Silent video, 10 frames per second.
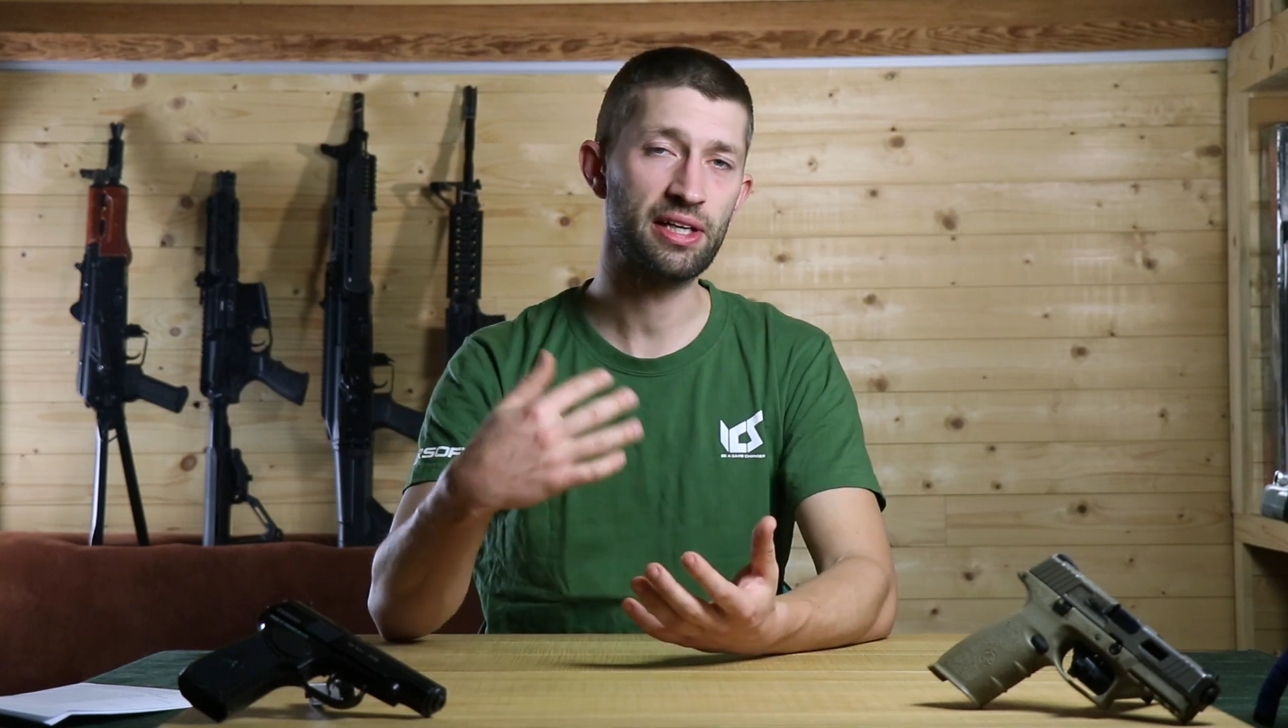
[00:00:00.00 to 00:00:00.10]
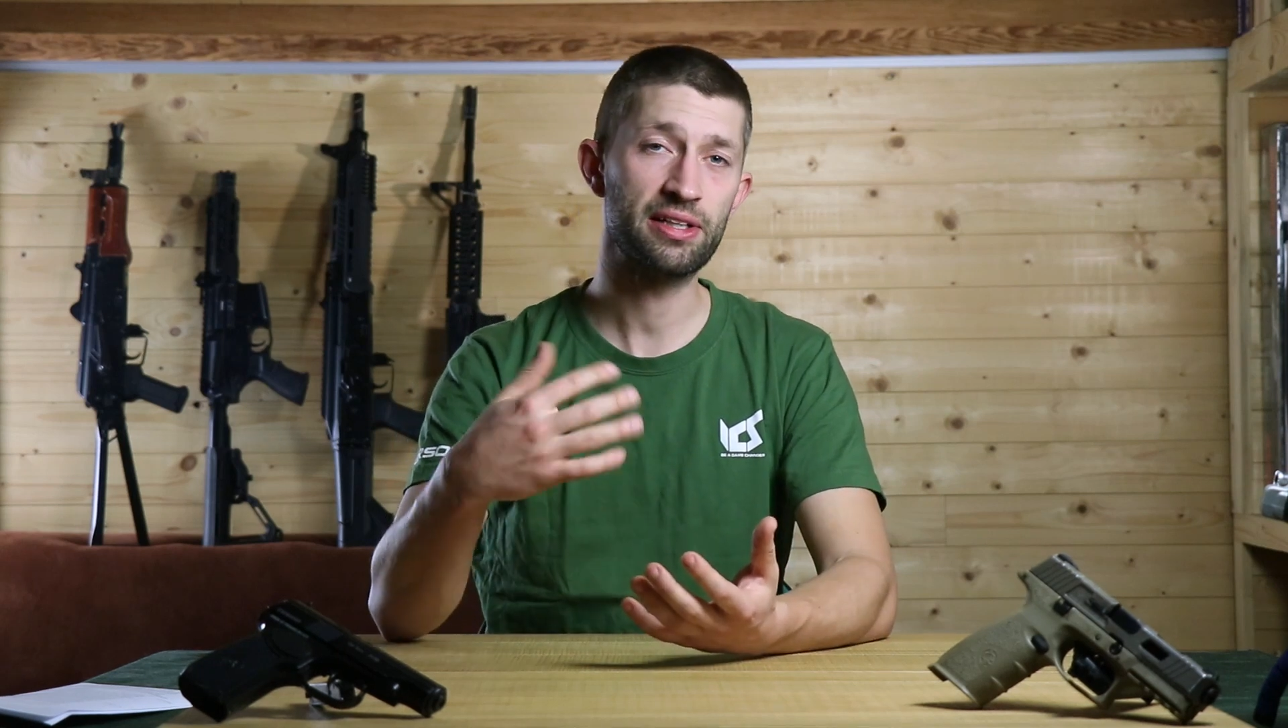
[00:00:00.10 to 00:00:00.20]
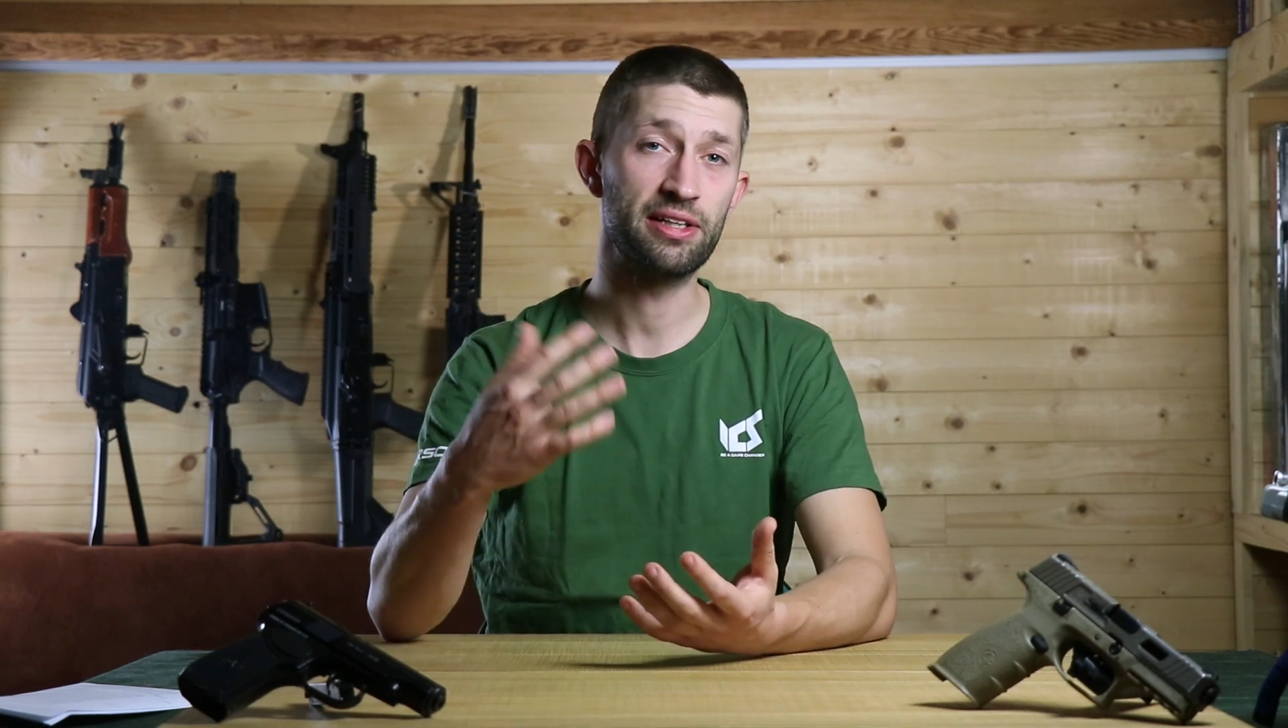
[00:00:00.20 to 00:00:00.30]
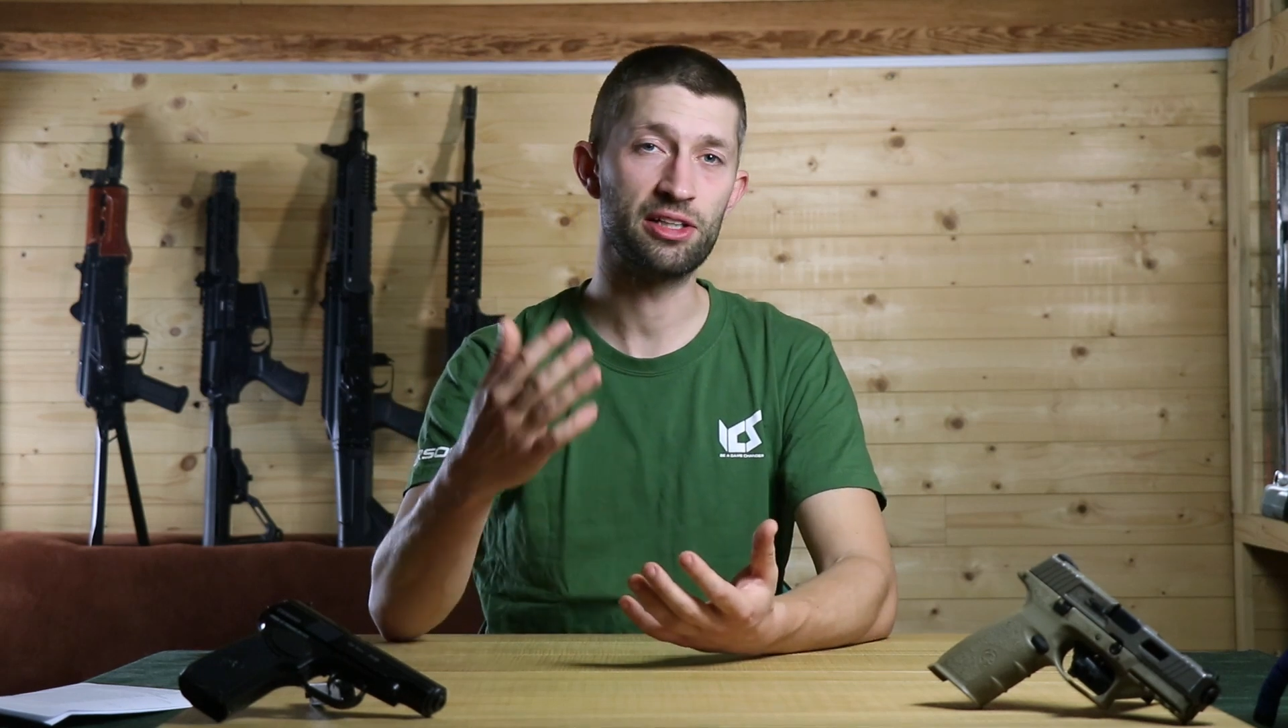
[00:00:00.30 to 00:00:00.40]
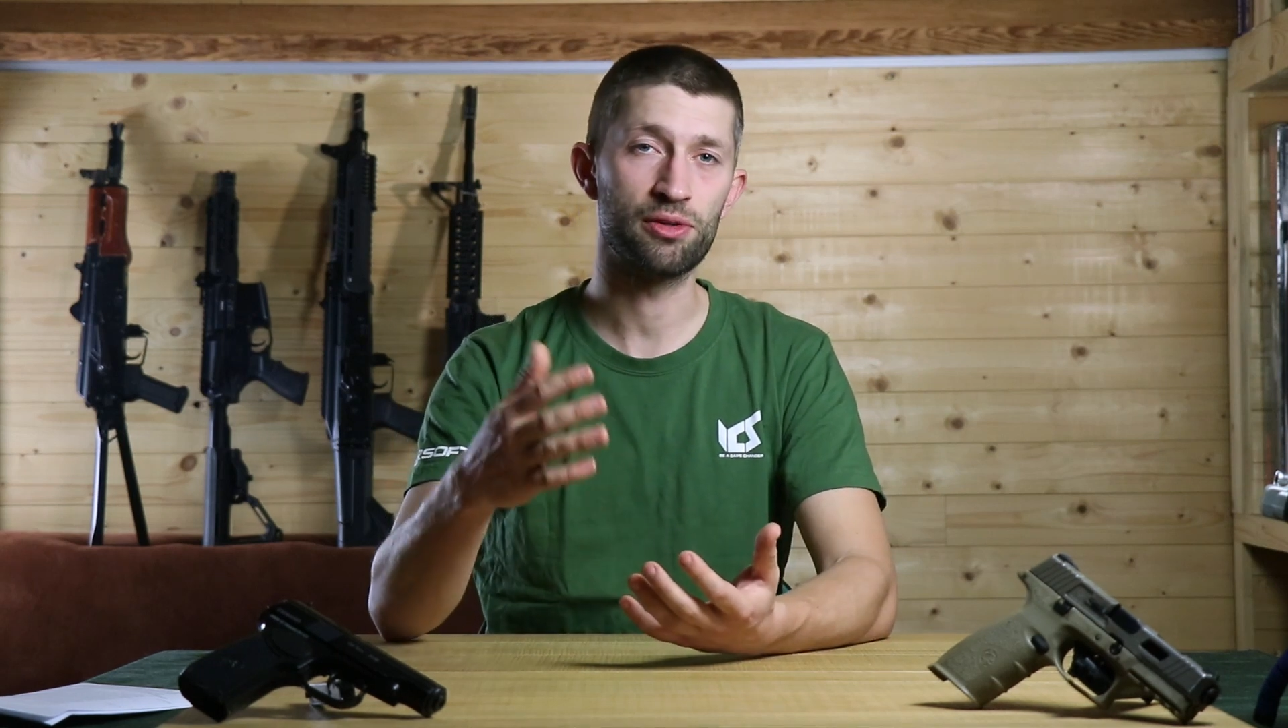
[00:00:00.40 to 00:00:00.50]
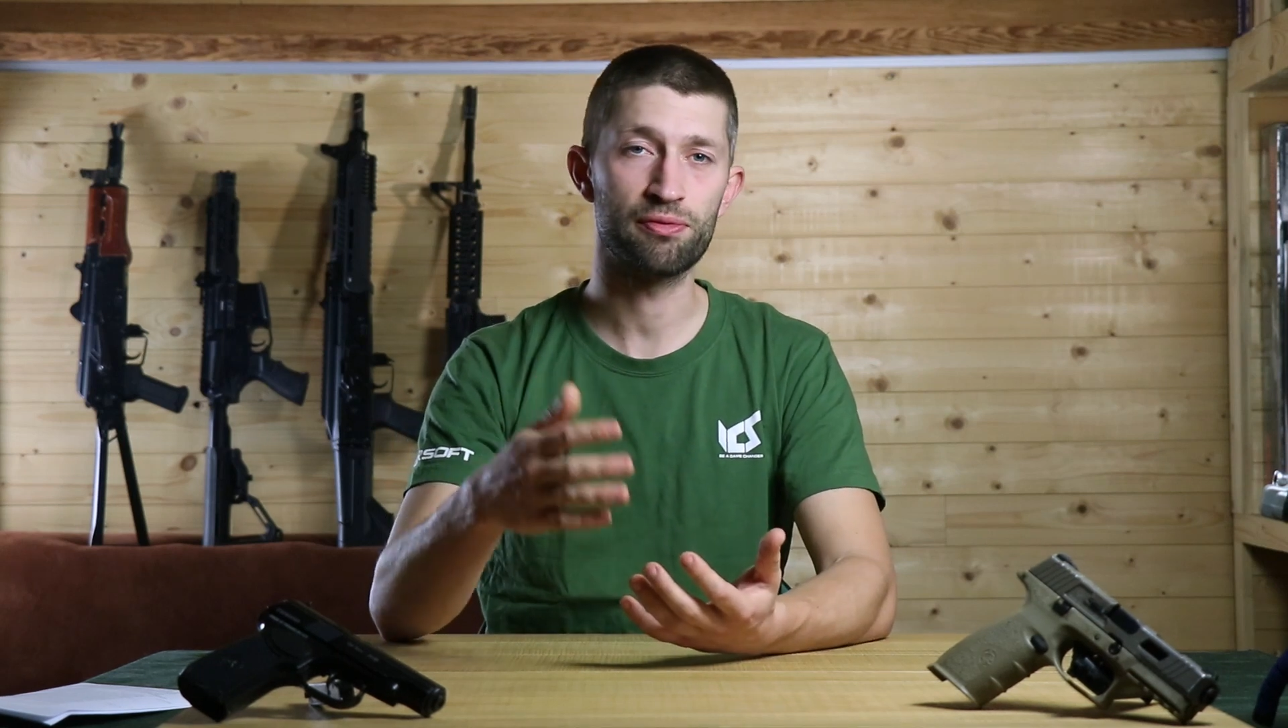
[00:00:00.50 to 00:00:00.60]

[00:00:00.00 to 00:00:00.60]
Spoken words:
that they did on